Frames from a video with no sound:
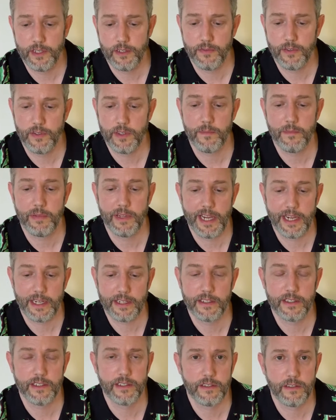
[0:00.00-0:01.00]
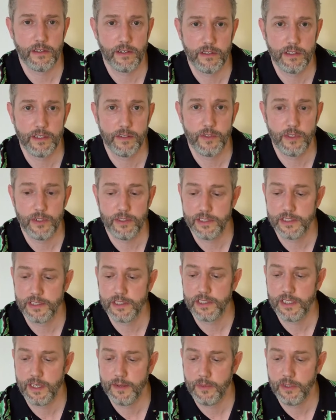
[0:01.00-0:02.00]
for the Black Carnival in
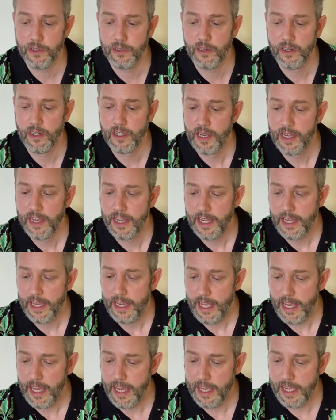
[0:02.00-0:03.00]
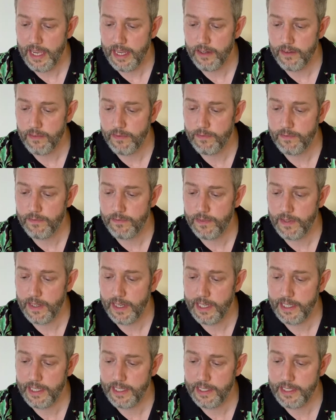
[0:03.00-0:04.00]
summer. And
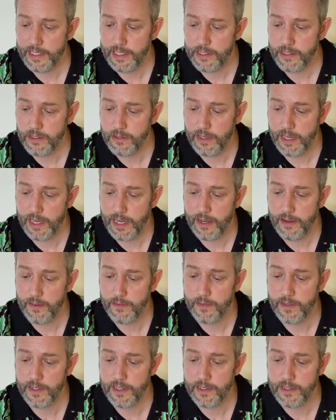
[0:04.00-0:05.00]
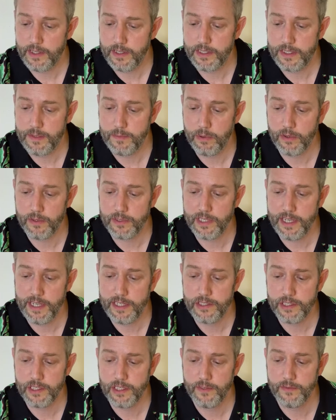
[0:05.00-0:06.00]
finally, you have the
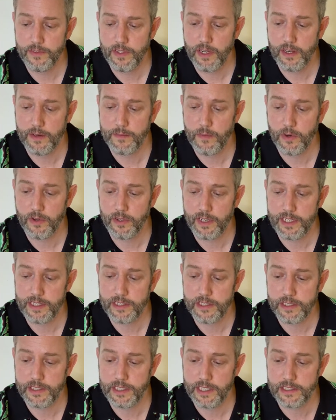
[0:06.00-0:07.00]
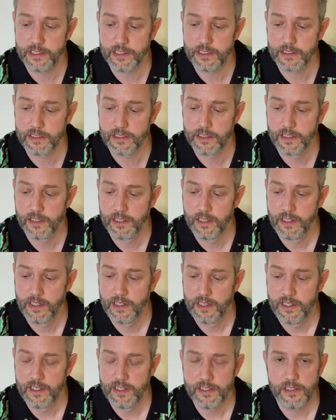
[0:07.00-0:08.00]
deportation of non-Morencias.
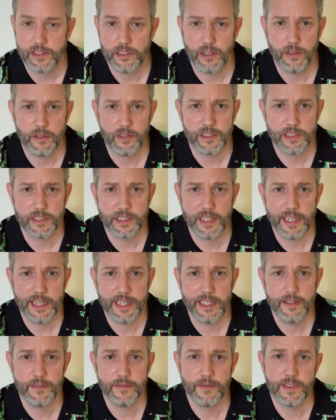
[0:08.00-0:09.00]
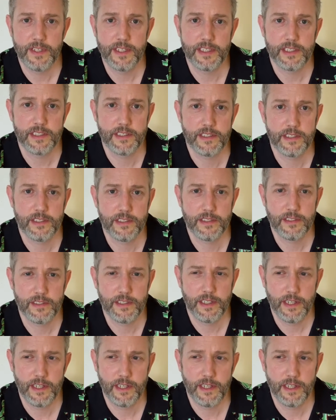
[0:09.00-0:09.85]
So it's kind of this